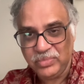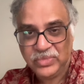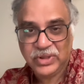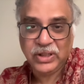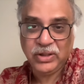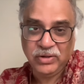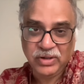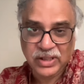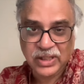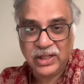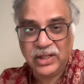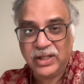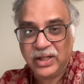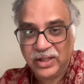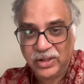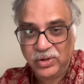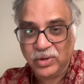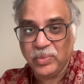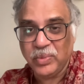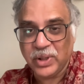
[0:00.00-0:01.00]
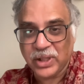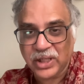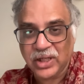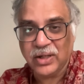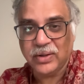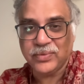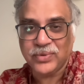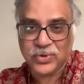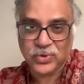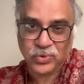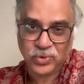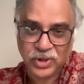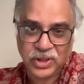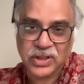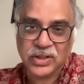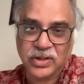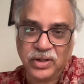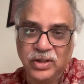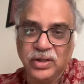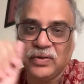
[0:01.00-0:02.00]
They will tell that you are making up
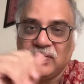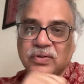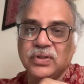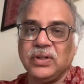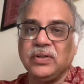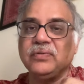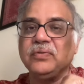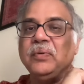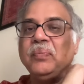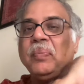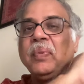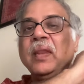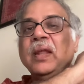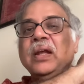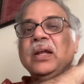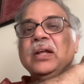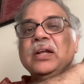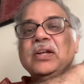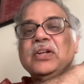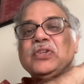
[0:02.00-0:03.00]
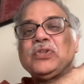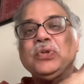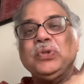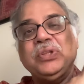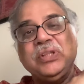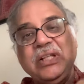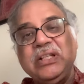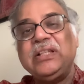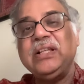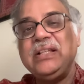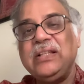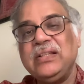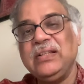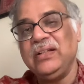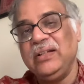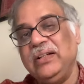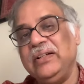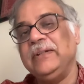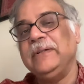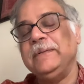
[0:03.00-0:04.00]
stories, kind of stuff. So this is
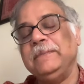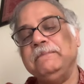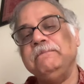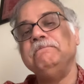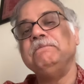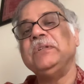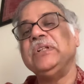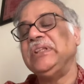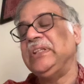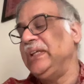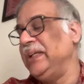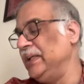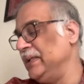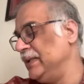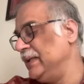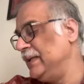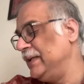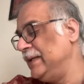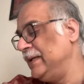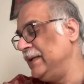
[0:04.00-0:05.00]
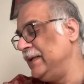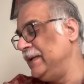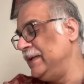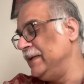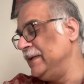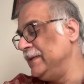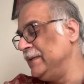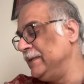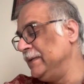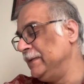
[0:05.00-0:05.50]
the thing, and